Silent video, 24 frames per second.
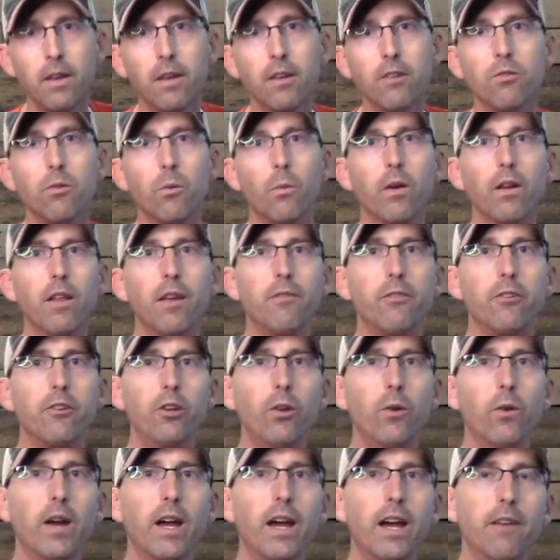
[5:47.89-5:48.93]
so whatever
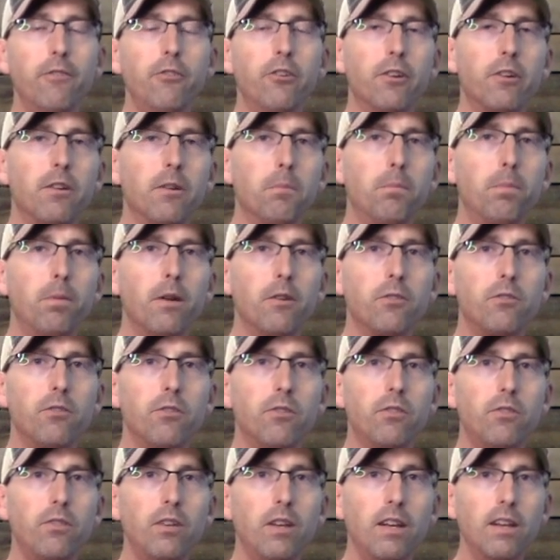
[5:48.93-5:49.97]
you have your
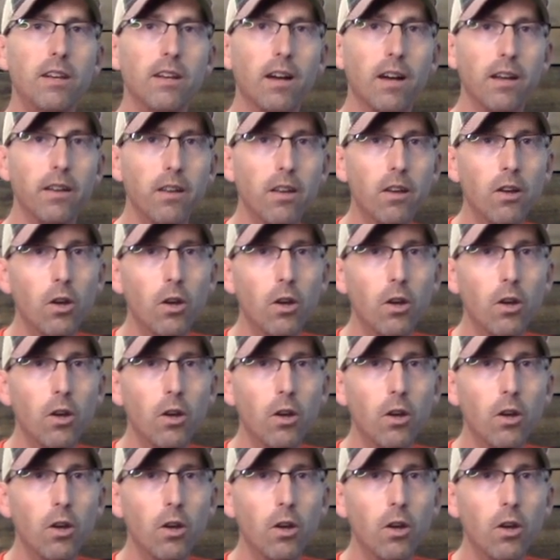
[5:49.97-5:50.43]
compressor sitting on